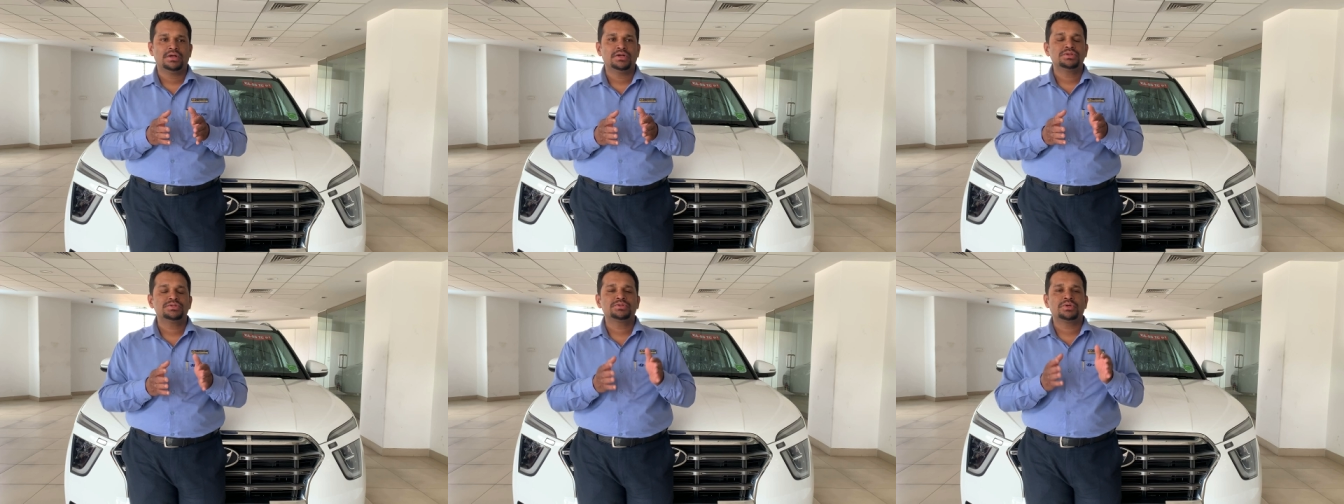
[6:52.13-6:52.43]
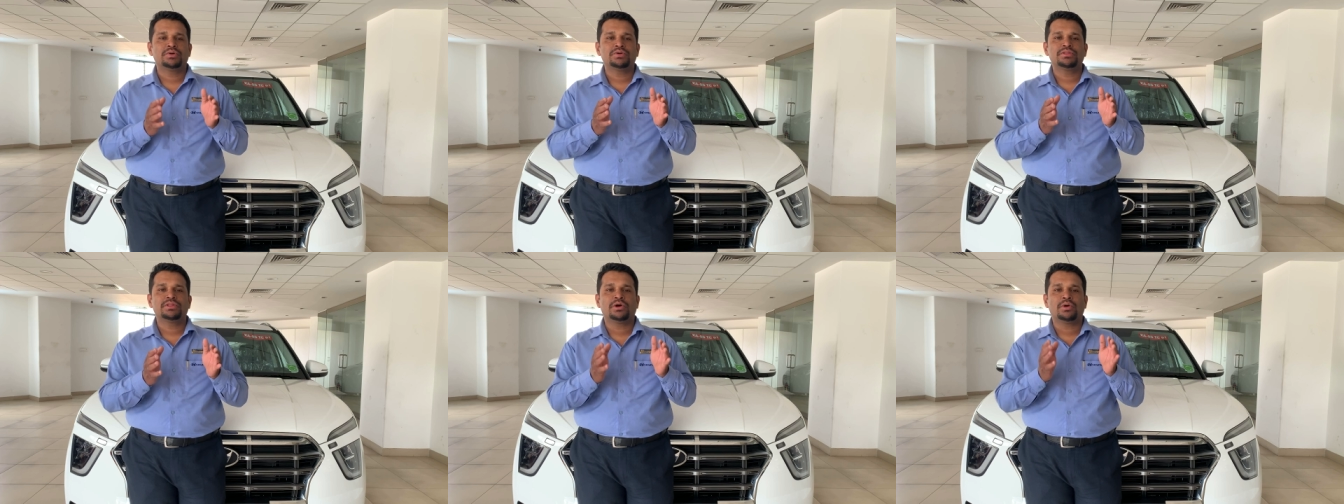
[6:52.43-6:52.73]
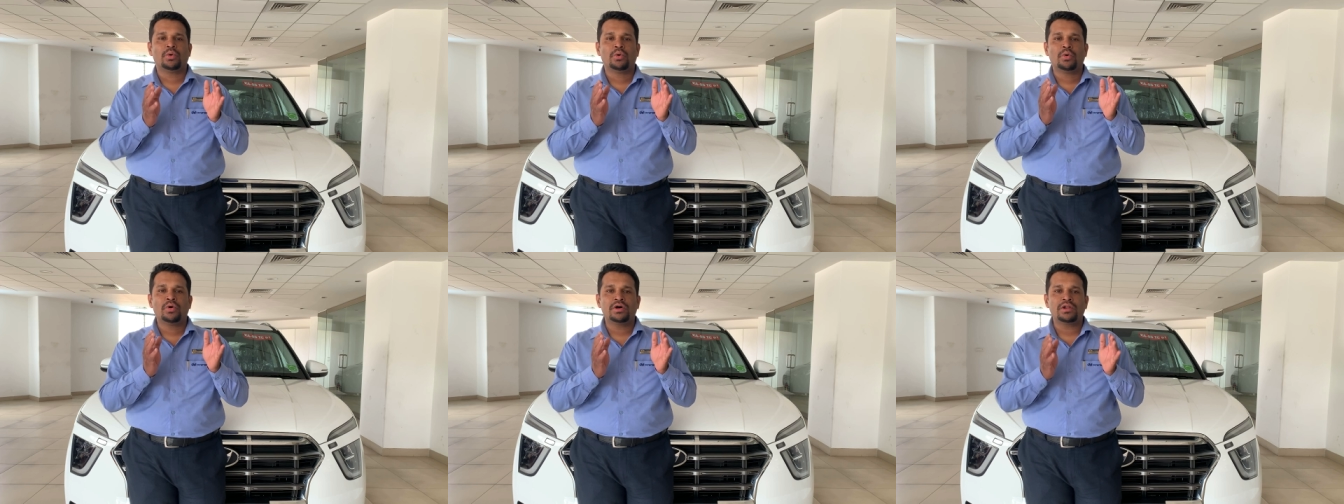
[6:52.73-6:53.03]
So the
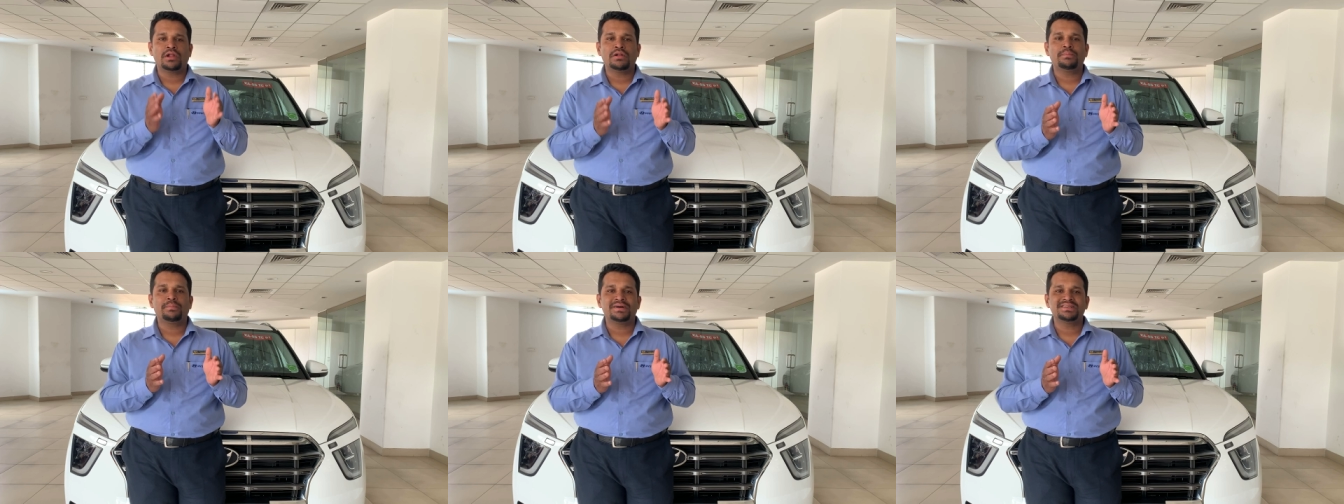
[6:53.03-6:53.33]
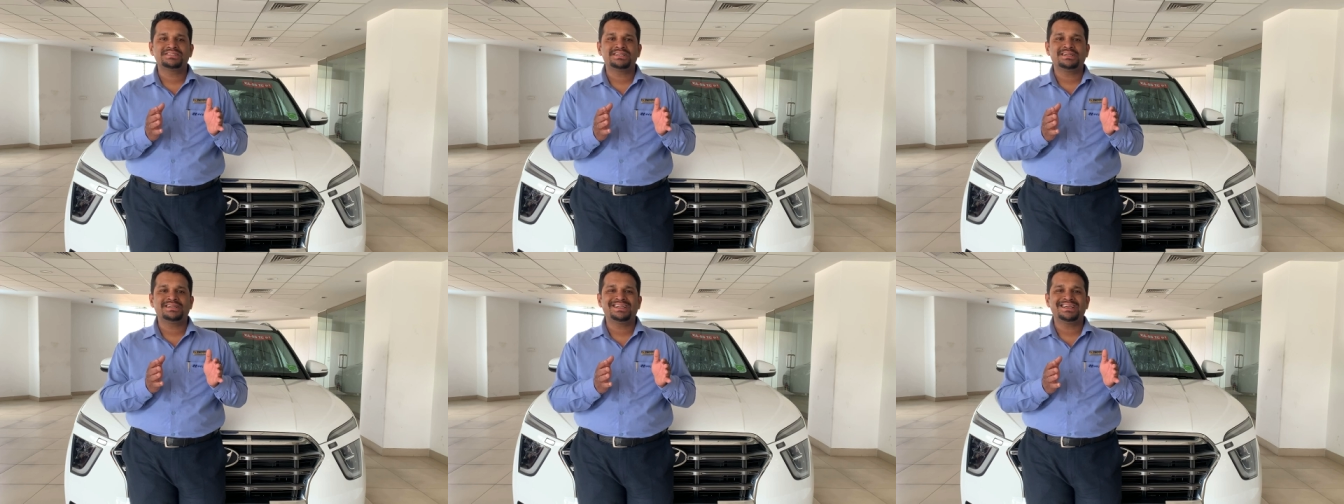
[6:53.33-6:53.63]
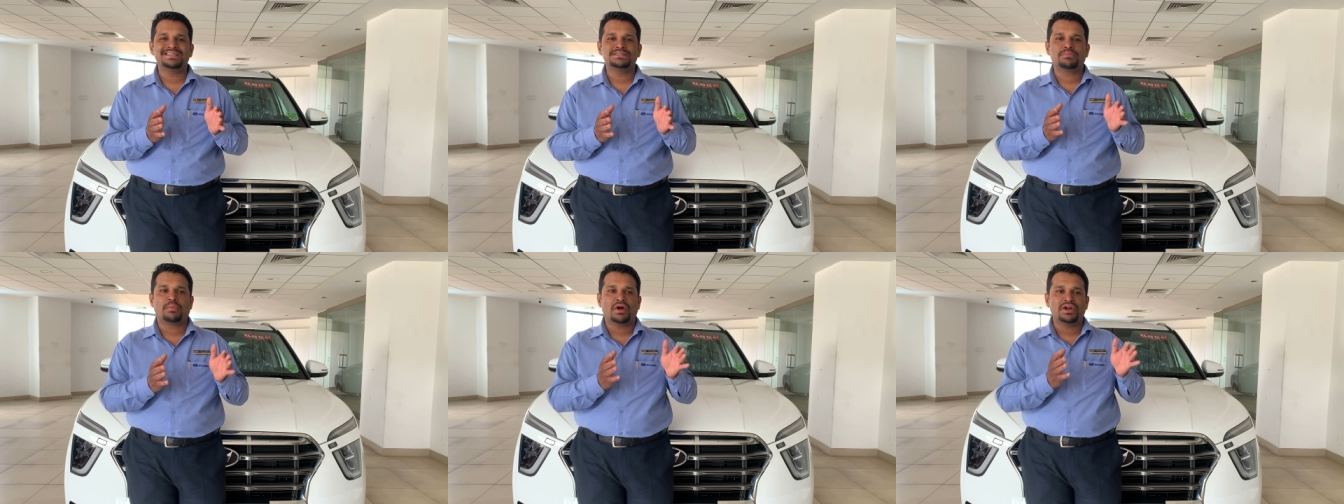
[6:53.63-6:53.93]
overall
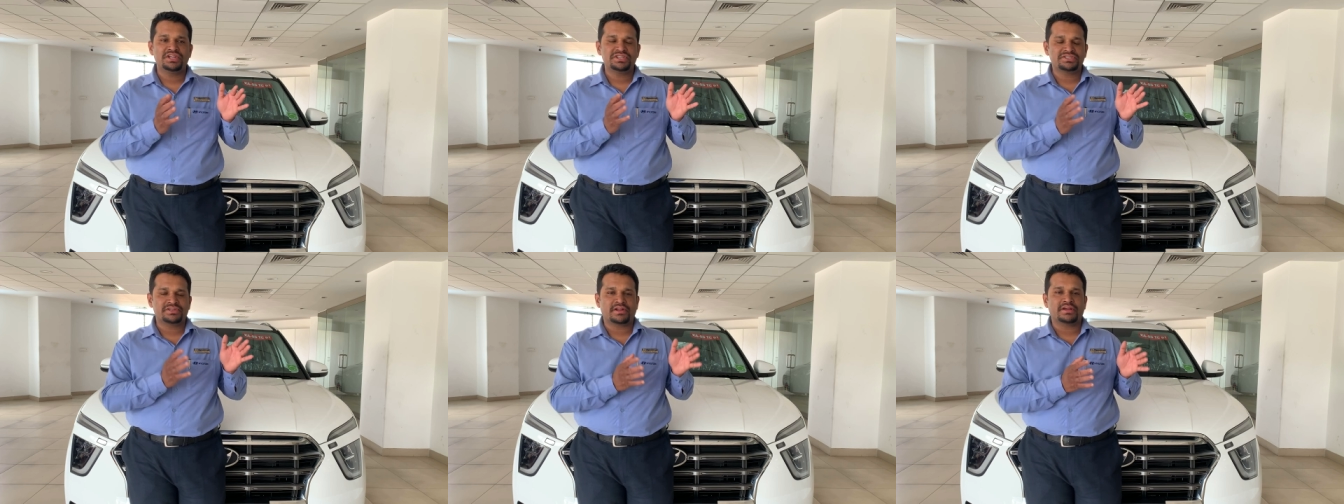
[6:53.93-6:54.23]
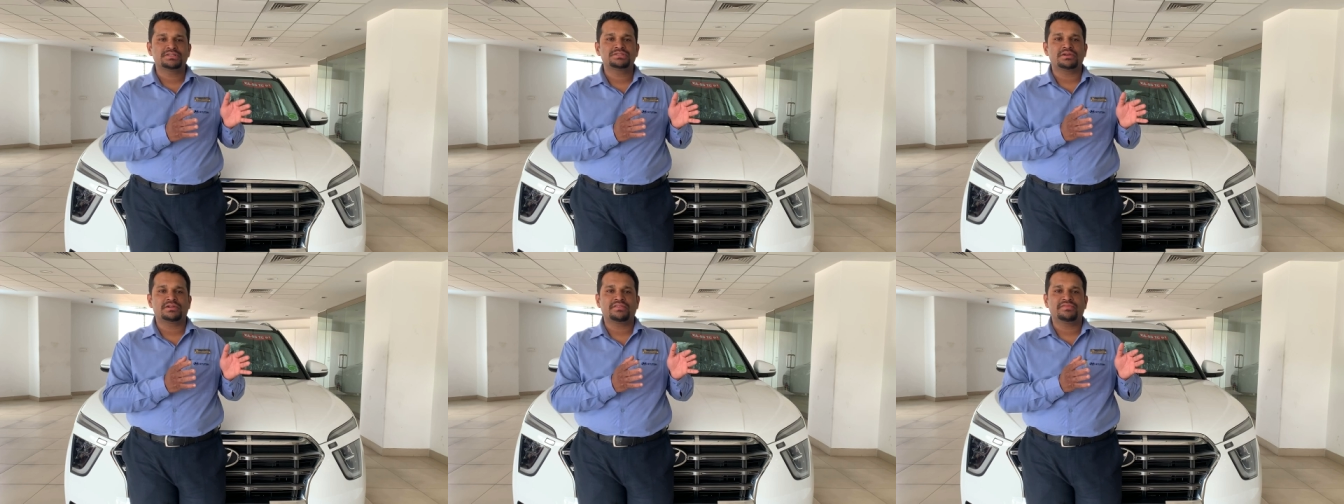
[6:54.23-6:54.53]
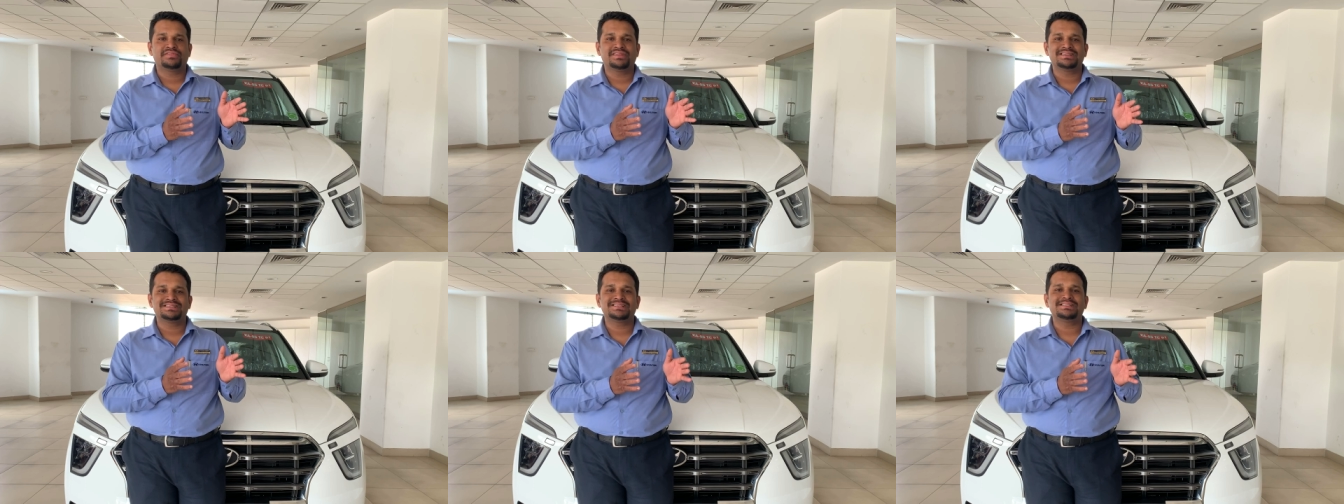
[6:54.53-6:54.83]
percentage body structure
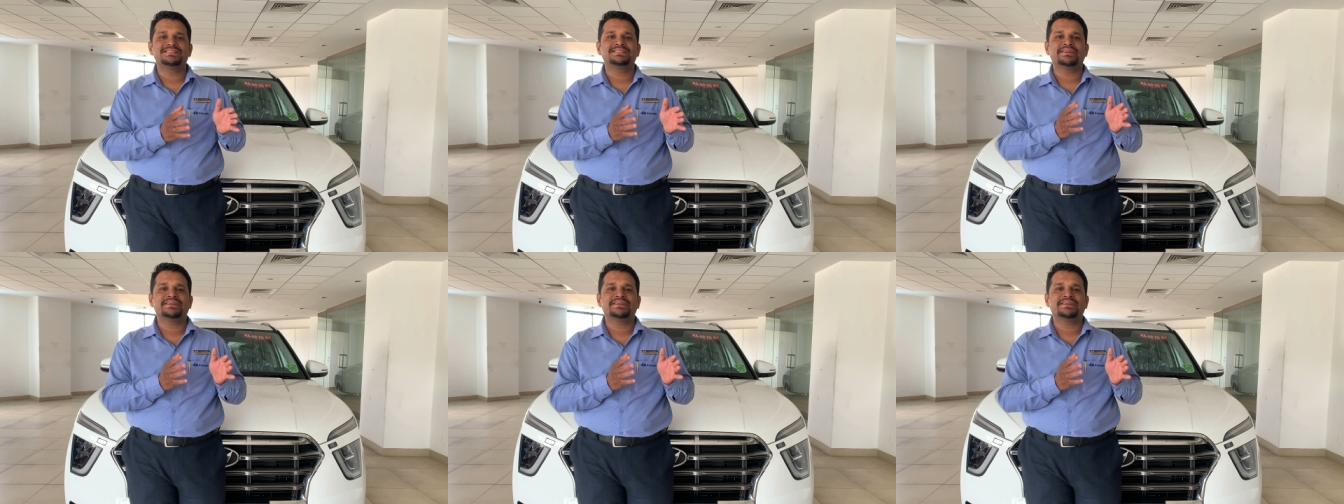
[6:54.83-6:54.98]
of this is